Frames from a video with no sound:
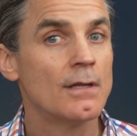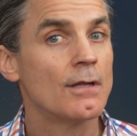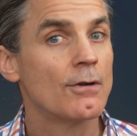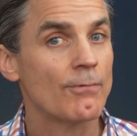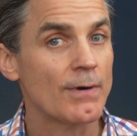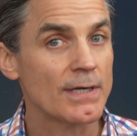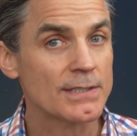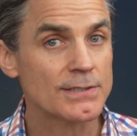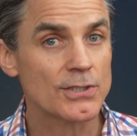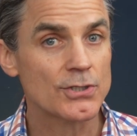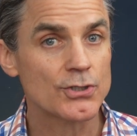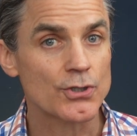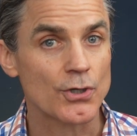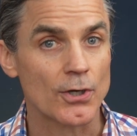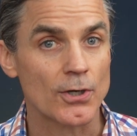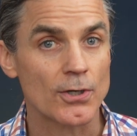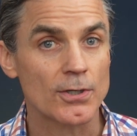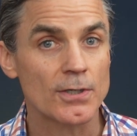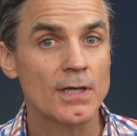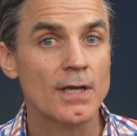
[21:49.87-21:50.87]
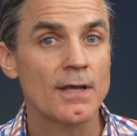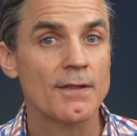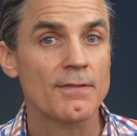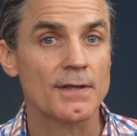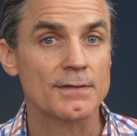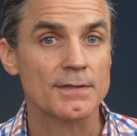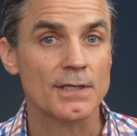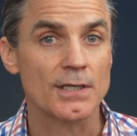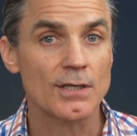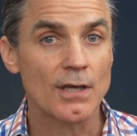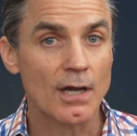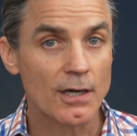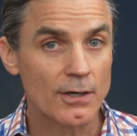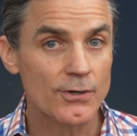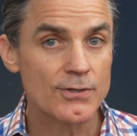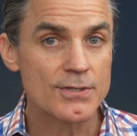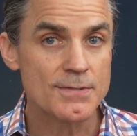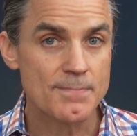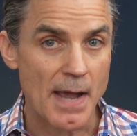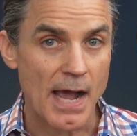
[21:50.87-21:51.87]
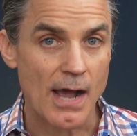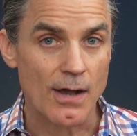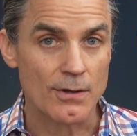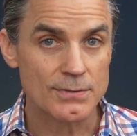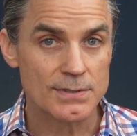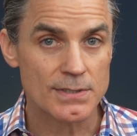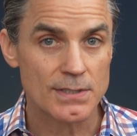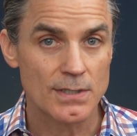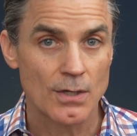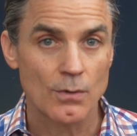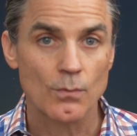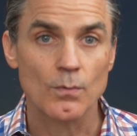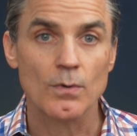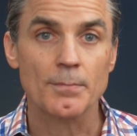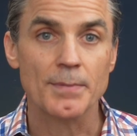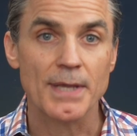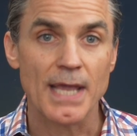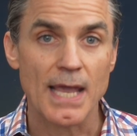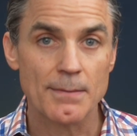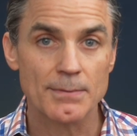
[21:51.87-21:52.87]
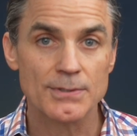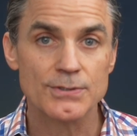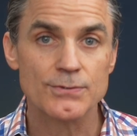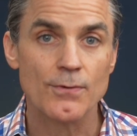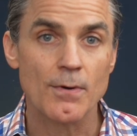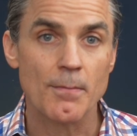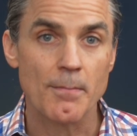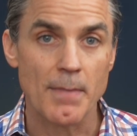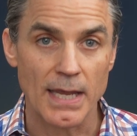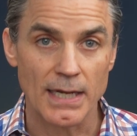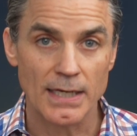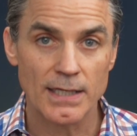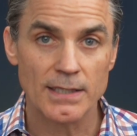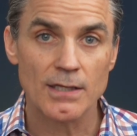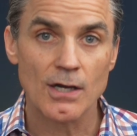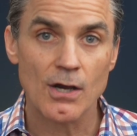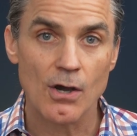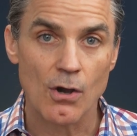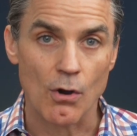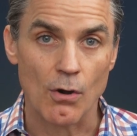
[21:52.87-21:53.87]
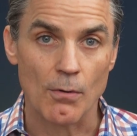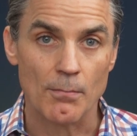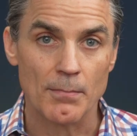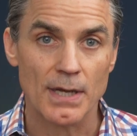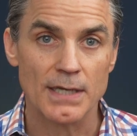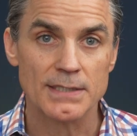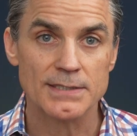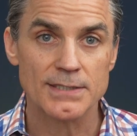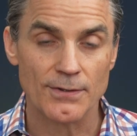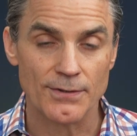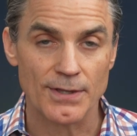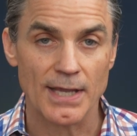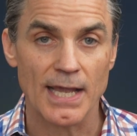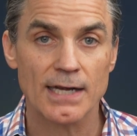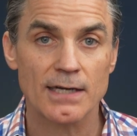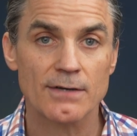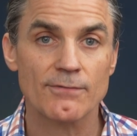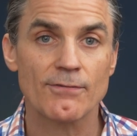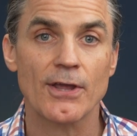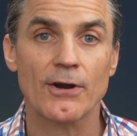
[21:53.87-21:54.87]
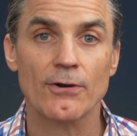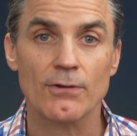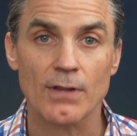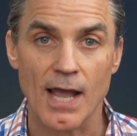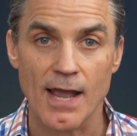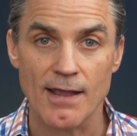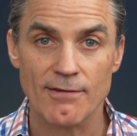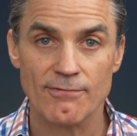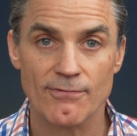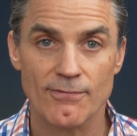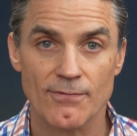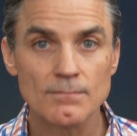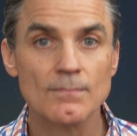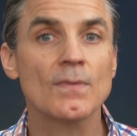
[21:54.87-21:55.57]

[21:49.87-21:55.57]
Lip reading: rest assured that the younger spouse will be able to remain in the home until the end of their life.